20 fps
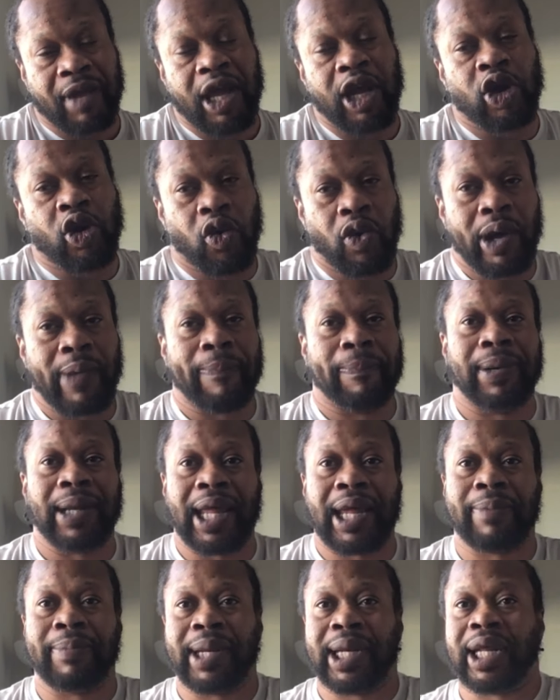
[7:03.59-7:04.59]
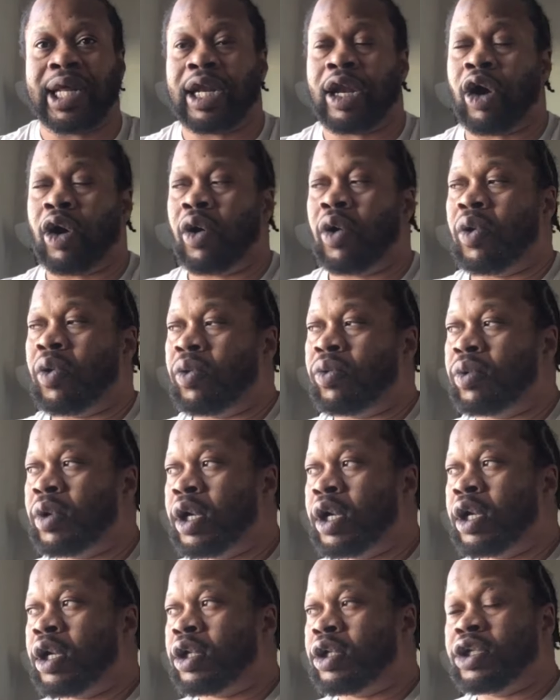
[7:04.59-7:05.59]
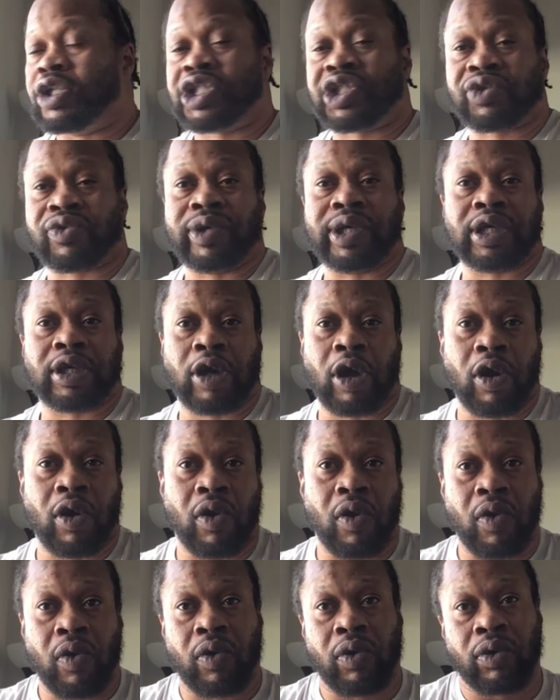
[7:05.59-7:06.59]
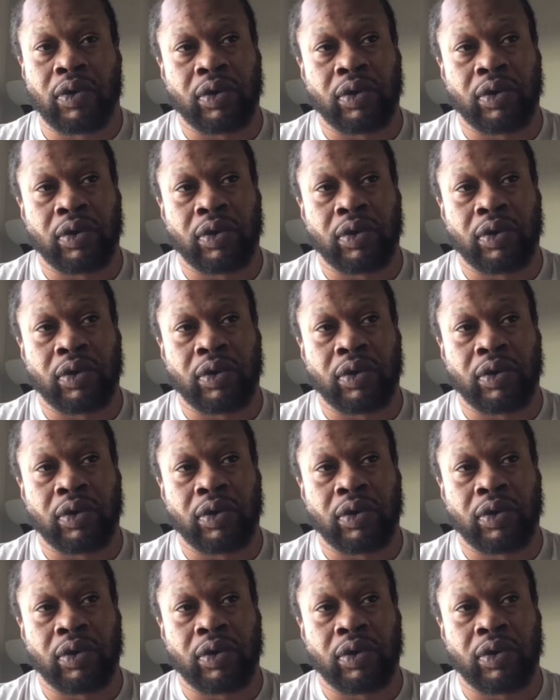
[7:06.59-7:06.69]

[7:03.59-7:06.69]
and quit blaming it on the street code